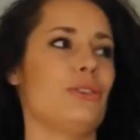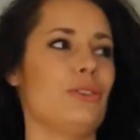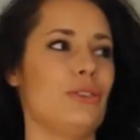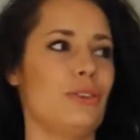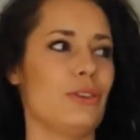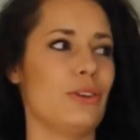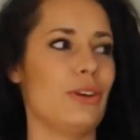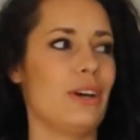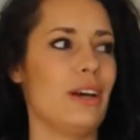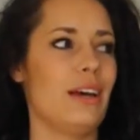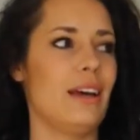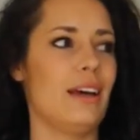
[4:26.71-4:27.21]

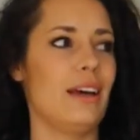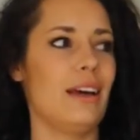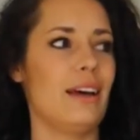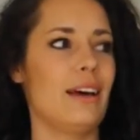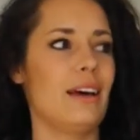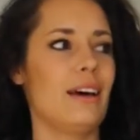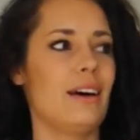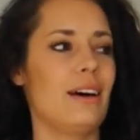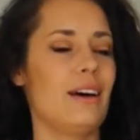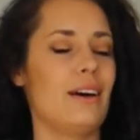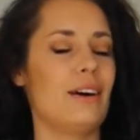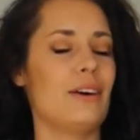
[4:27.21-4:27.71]
to
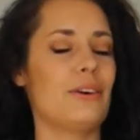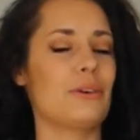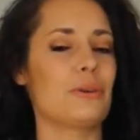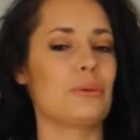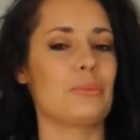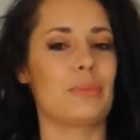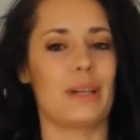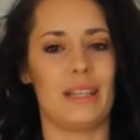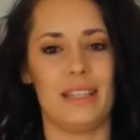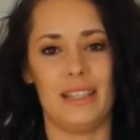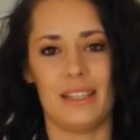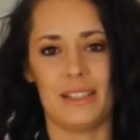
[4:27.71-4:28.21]

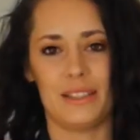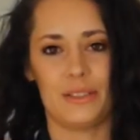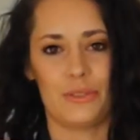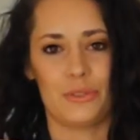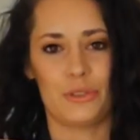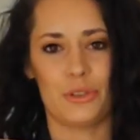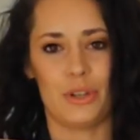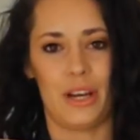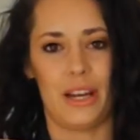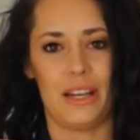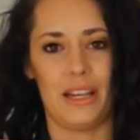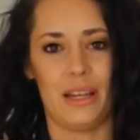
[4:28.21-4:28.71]
all my years
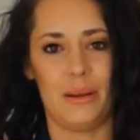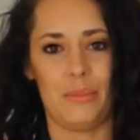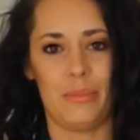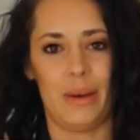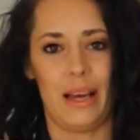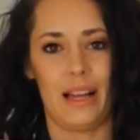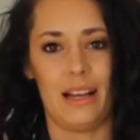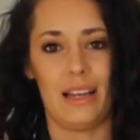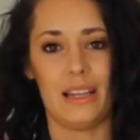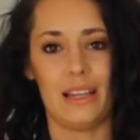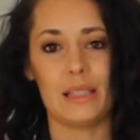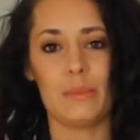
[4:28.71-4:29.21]
of training
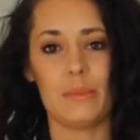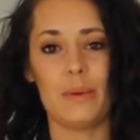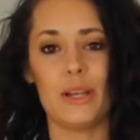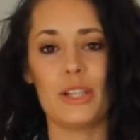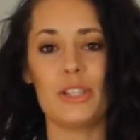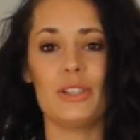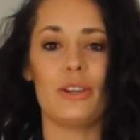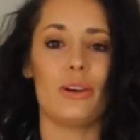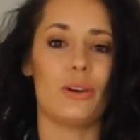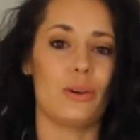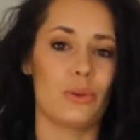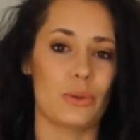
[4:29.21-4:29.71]
ballet,
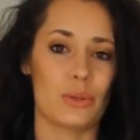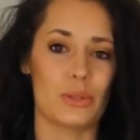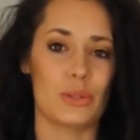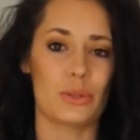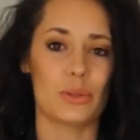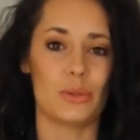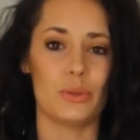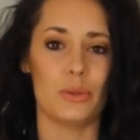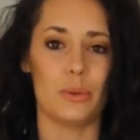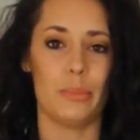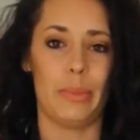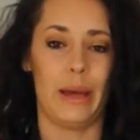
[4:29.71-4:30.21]
especially old
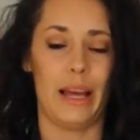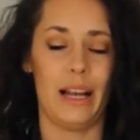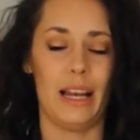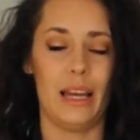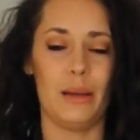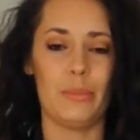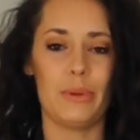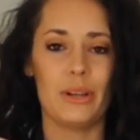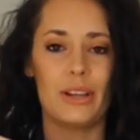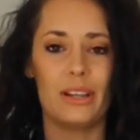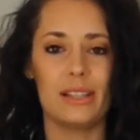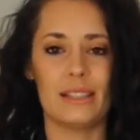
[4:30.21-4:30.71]
school
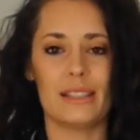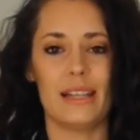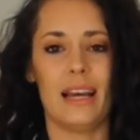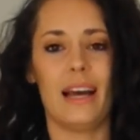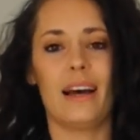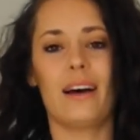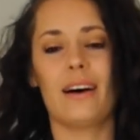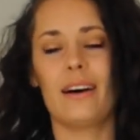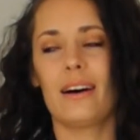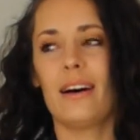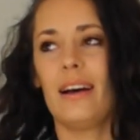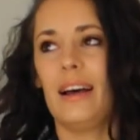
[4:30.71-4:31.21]
ballet, because
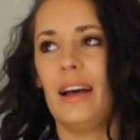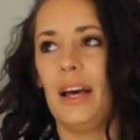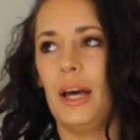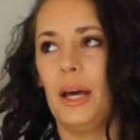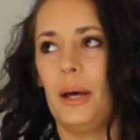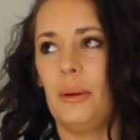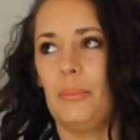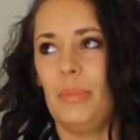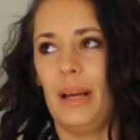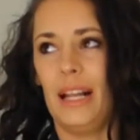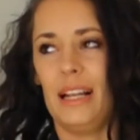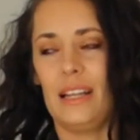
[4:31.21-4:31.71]
now
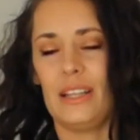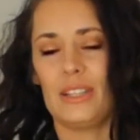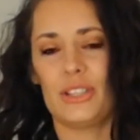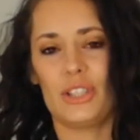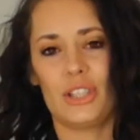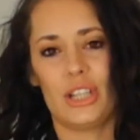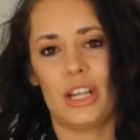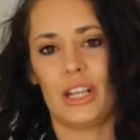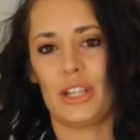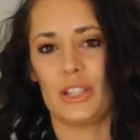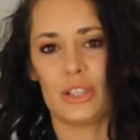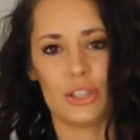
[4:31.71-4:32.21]
ballet's
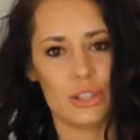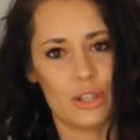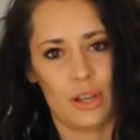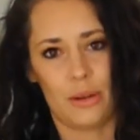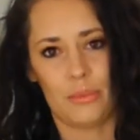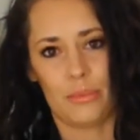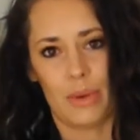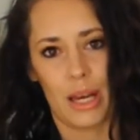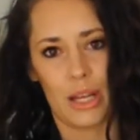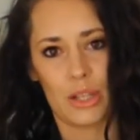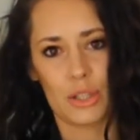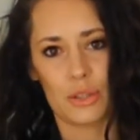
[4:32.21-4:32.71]
changed
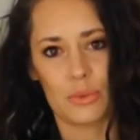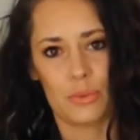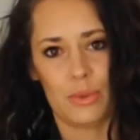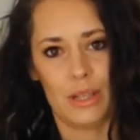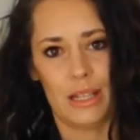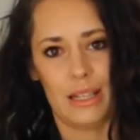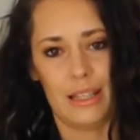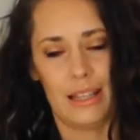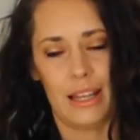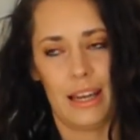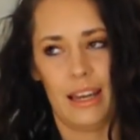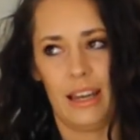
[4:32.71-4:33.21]
so much
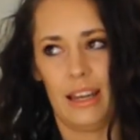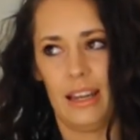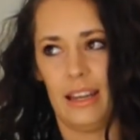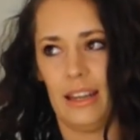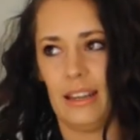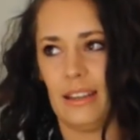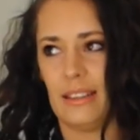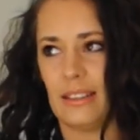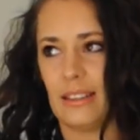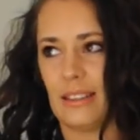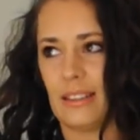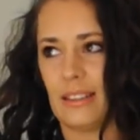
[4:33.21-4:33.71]
where they,